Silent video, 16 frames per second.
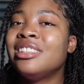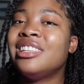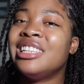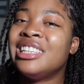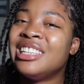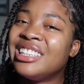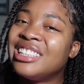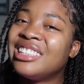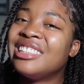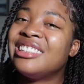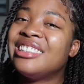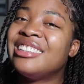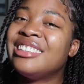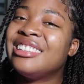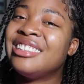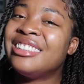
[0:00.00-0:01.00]

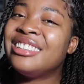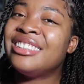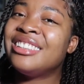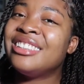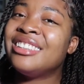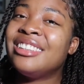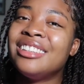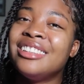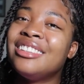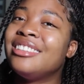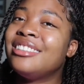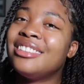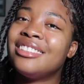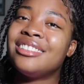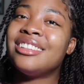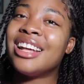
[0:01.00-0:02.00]

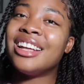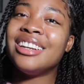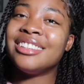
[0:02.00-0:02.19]
it's not